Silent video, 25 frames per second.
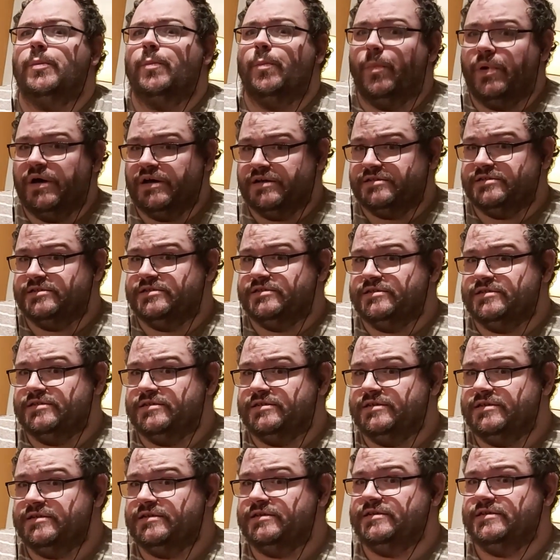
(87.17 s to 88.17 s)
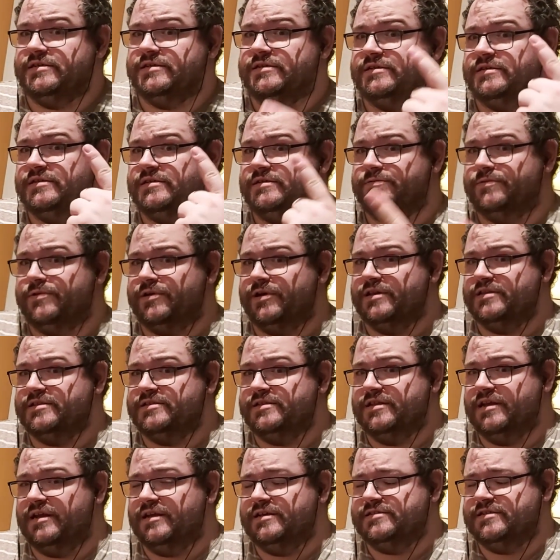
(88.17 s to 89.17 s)
But we'll get
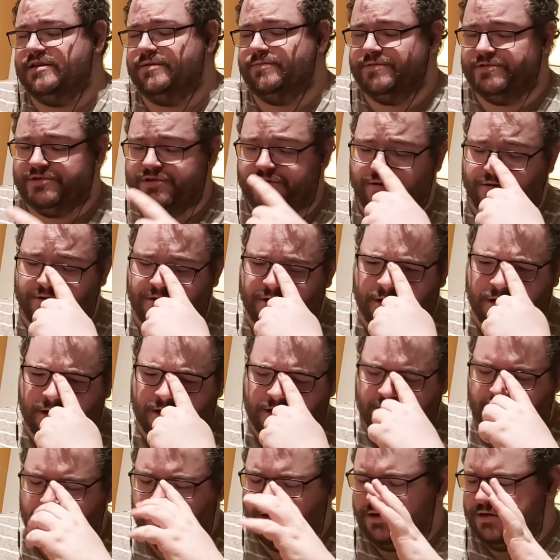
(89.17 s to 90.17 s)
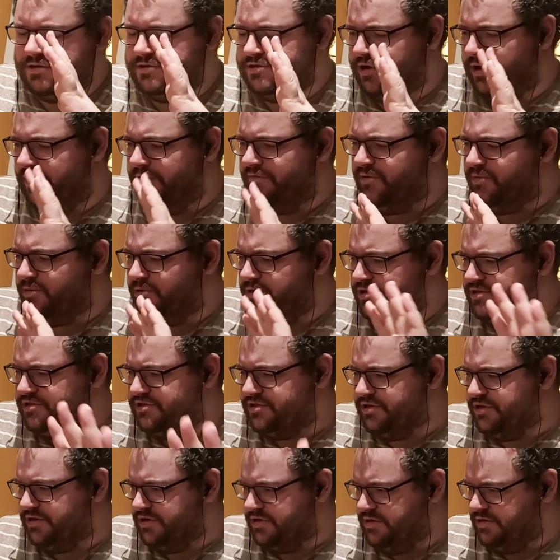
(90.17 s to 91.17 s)
to the next episode. So everybody's
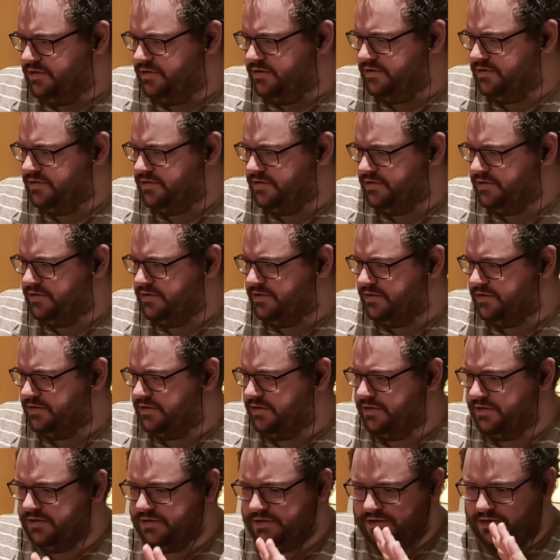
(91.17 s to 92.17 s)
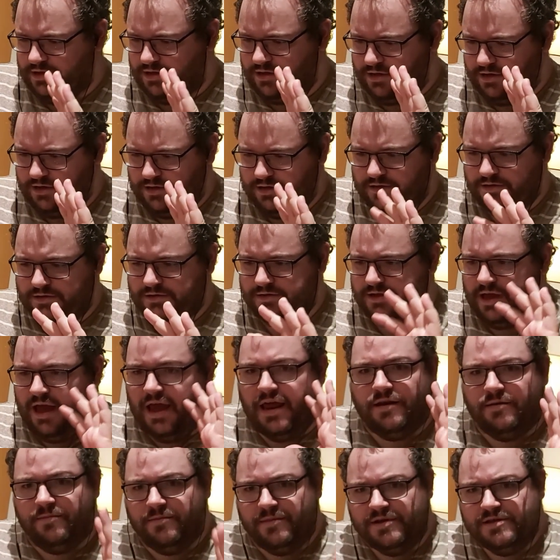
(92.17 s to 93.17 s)
gone. The
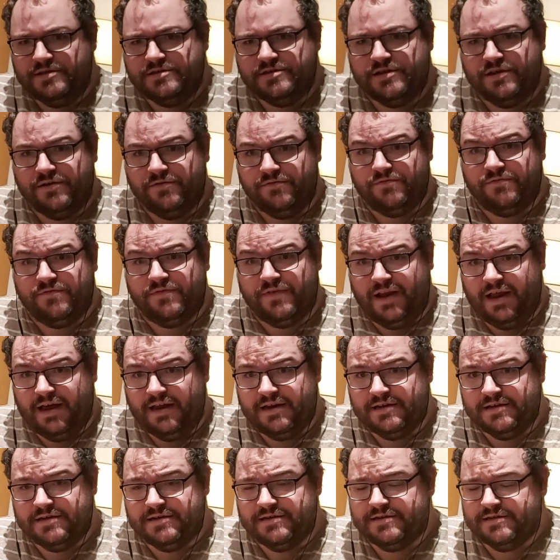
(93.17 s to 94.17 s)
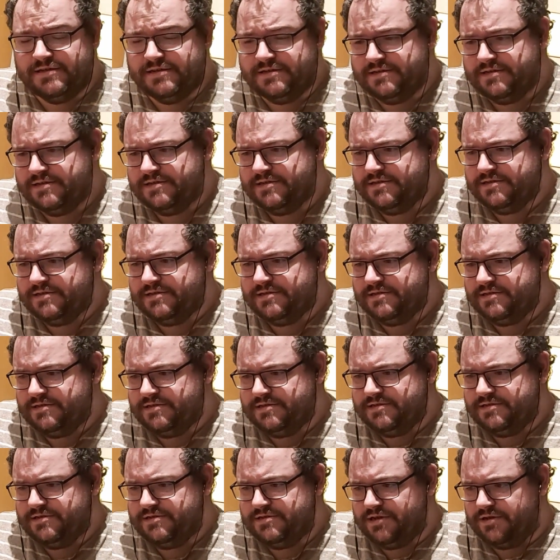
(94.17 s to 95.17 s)
enemies have fled.
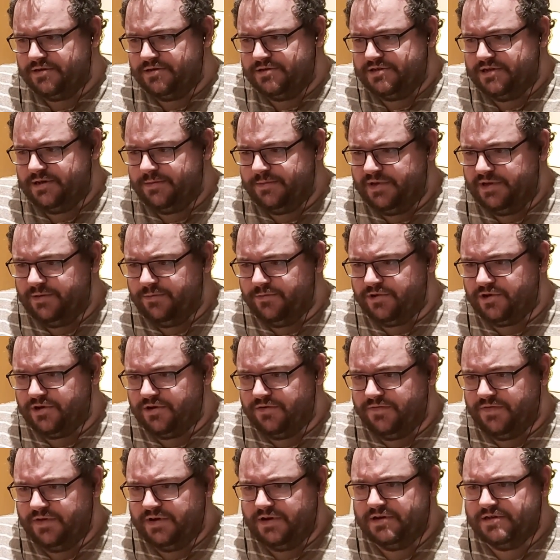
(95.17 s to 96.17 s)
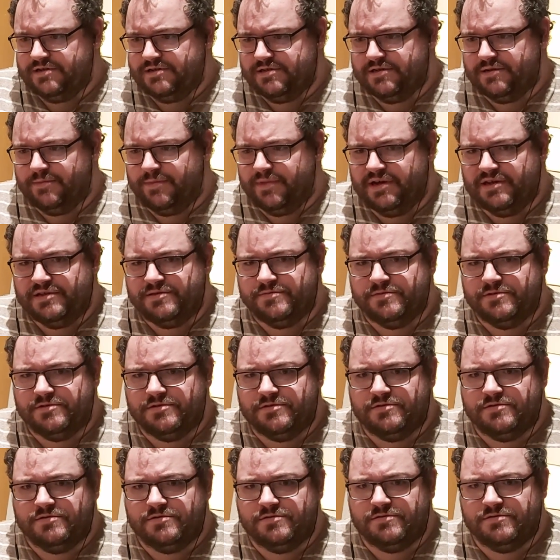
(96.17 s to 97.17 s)
So does that mean we're going to finally see the
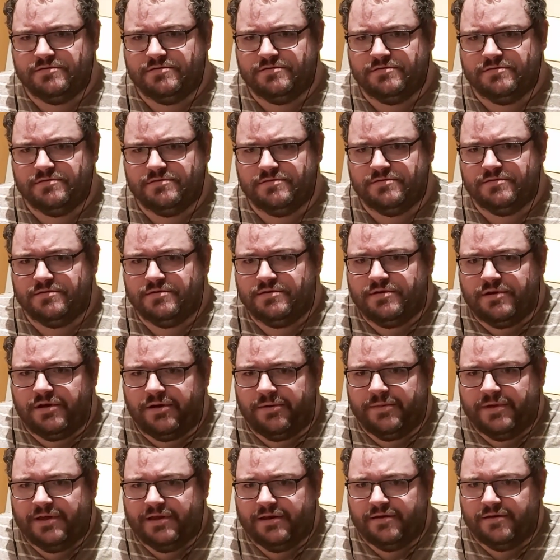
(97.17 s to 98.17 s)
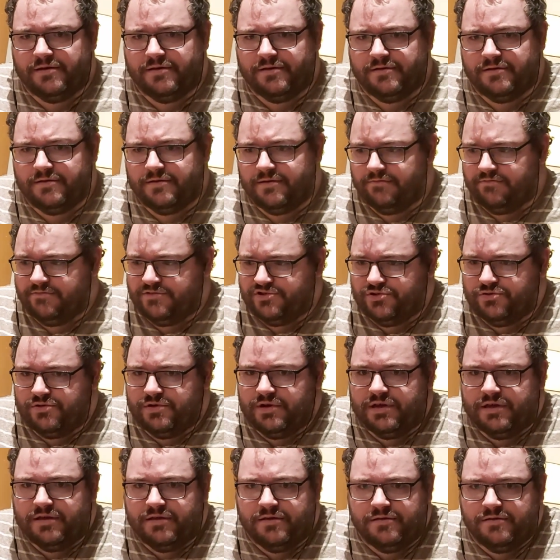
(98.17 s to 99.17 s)
basement? I mean,
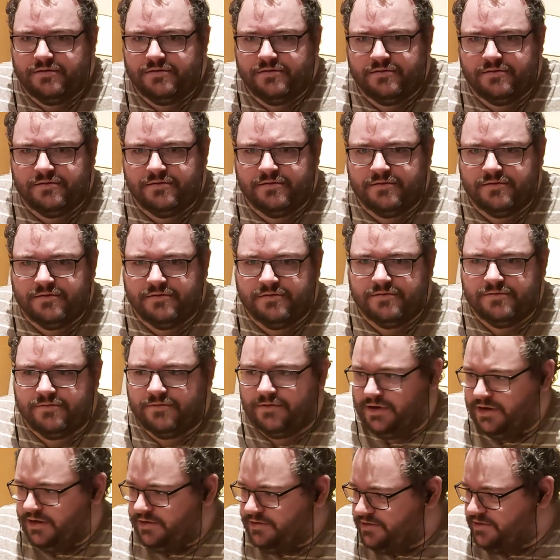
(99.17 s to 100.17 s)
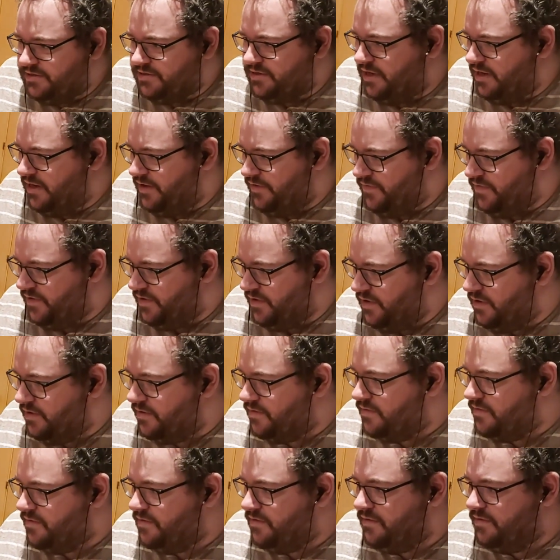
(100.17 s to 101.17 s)
surely. What else is there left to
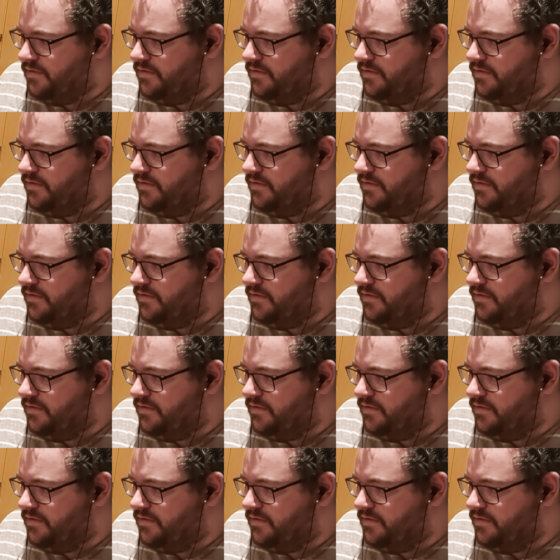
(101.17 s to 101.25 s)
do?